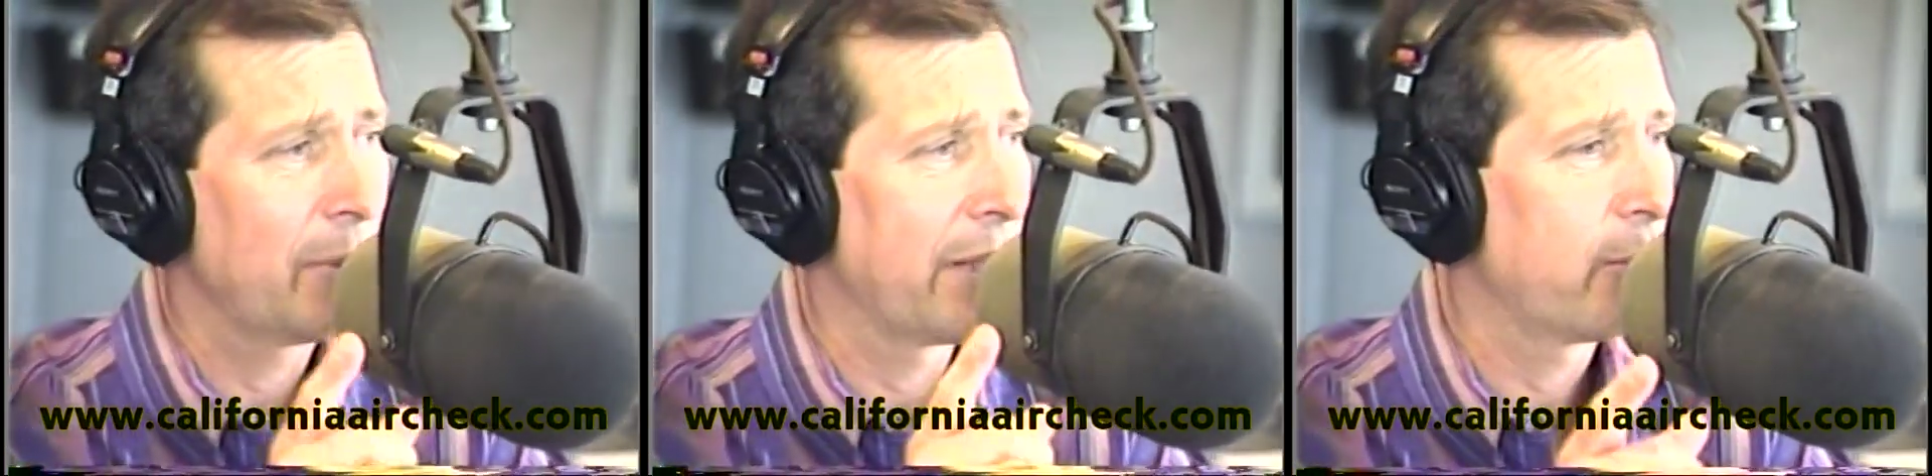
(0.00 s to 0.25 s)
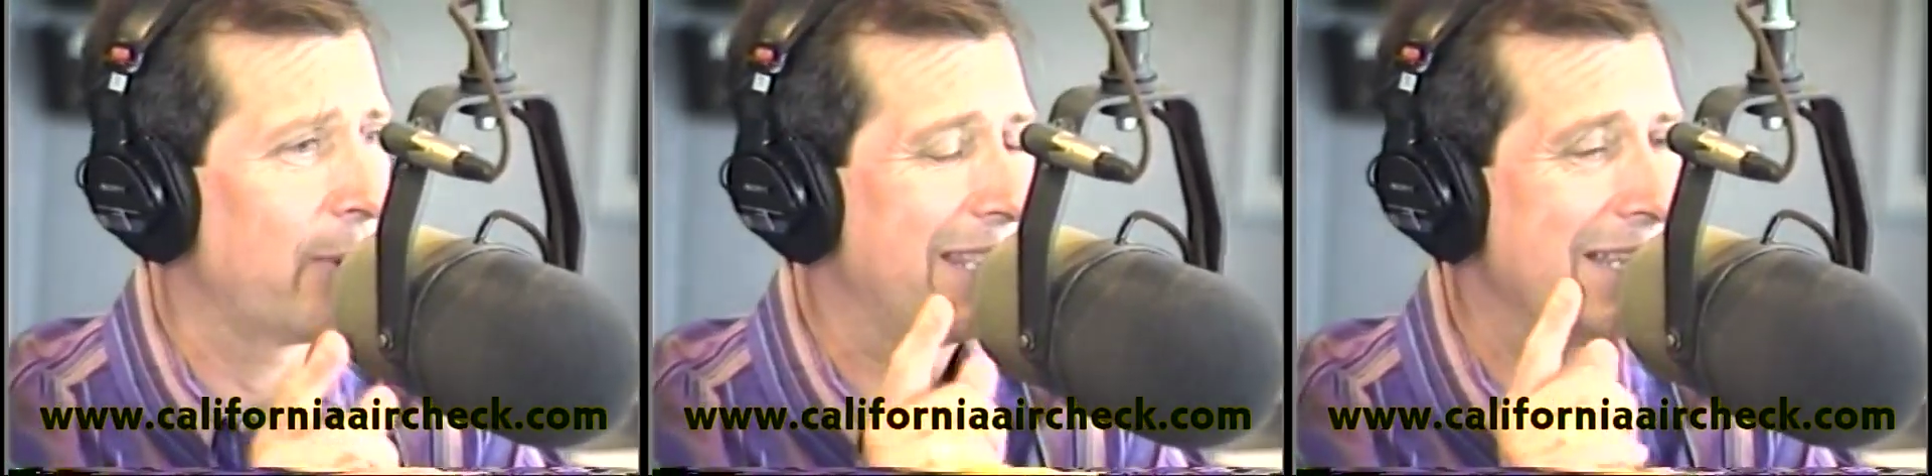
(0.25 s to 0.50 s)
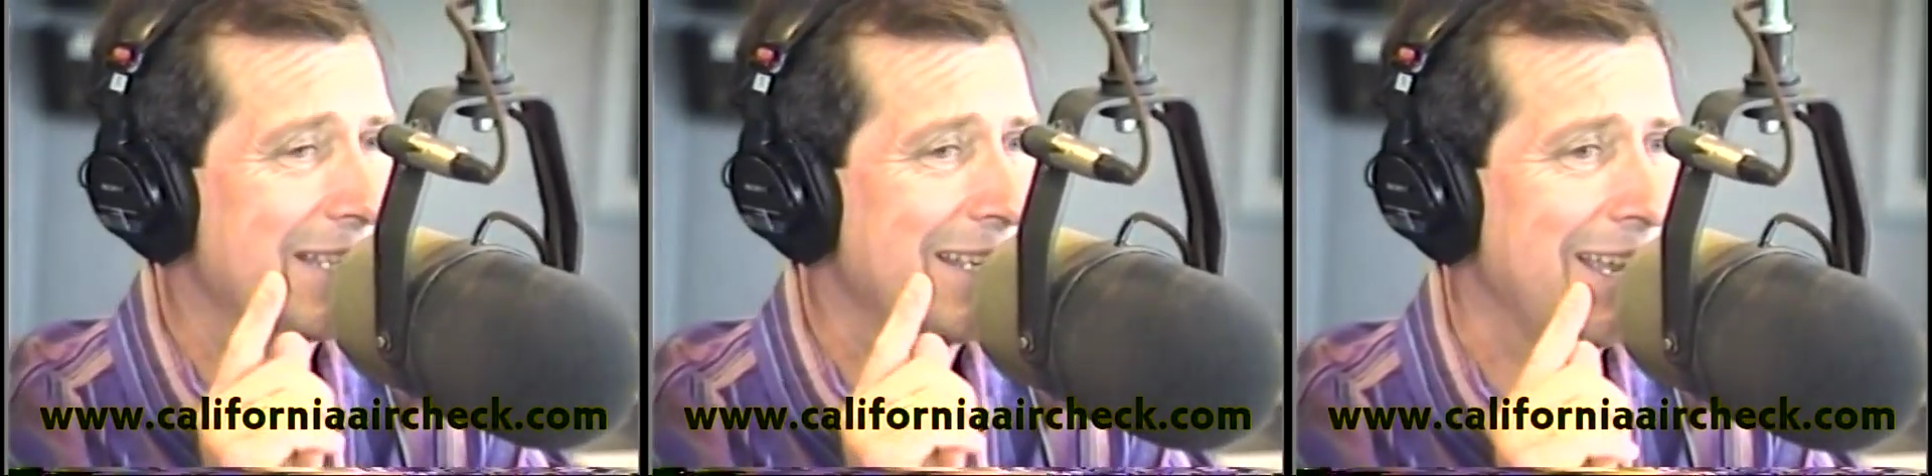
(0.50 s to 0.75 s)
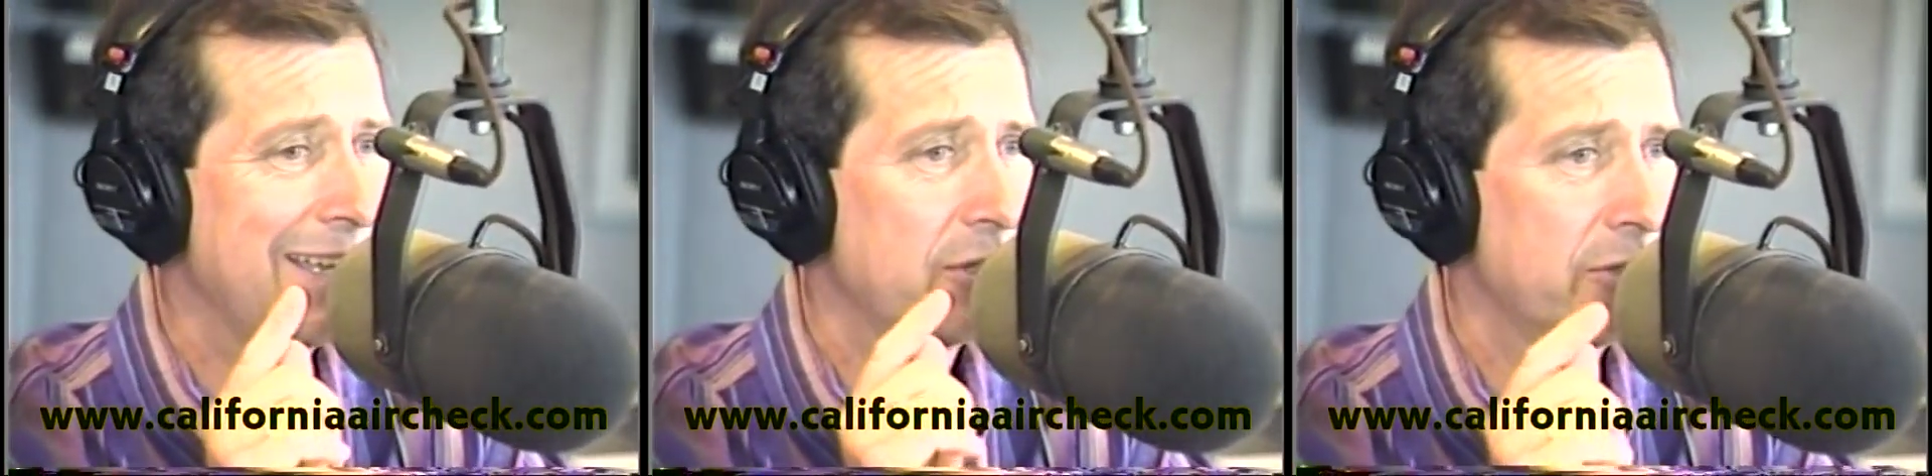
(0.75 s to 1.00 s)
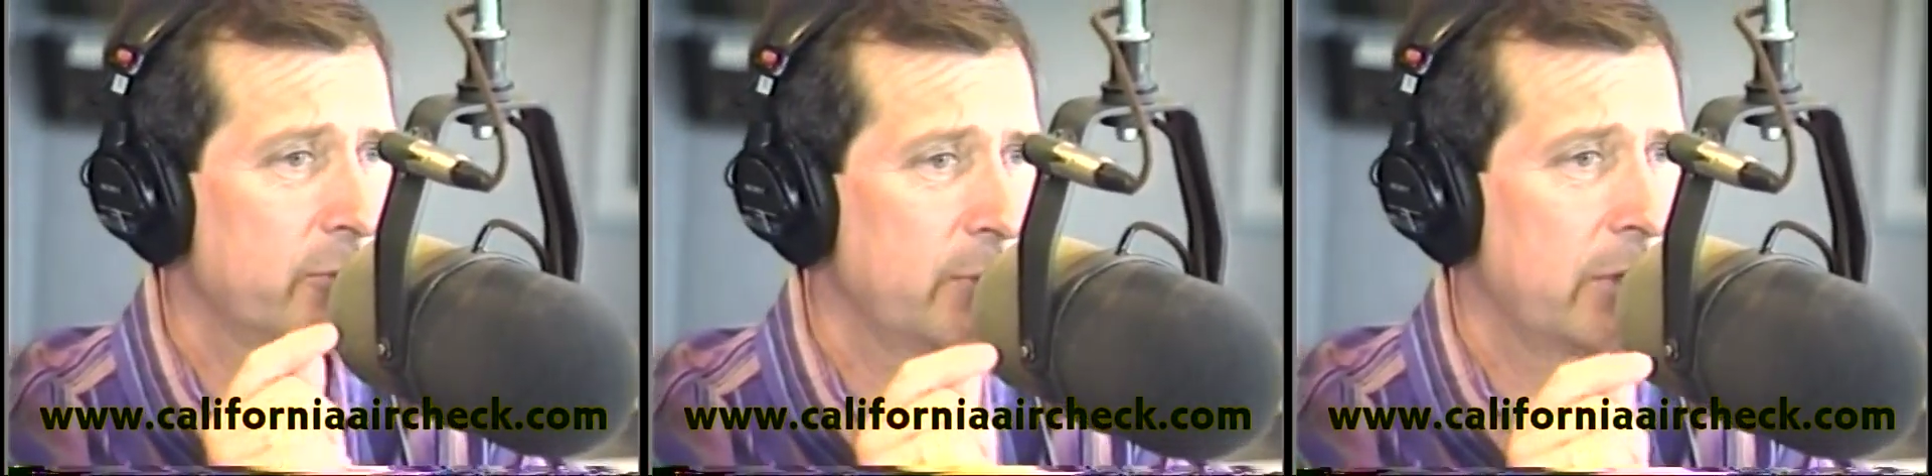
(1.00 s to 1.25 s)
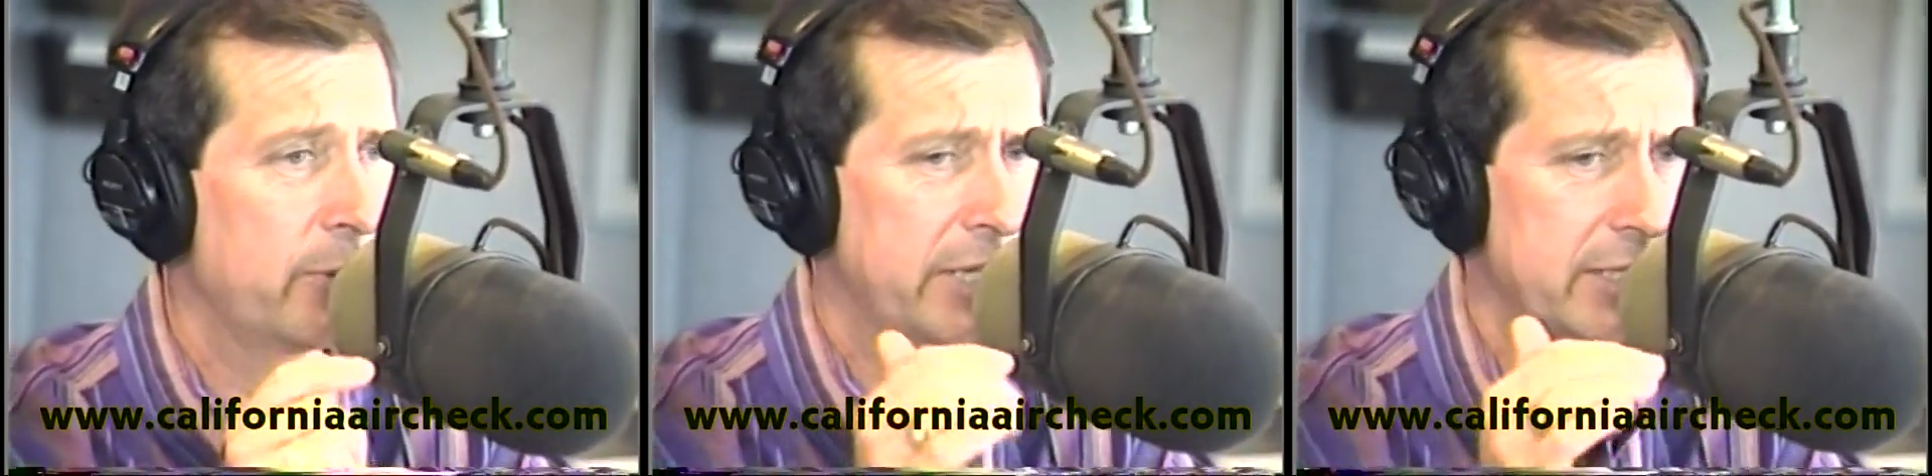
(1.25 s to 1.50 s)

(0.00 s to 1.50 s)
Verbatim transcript: by the way, he's not on the road.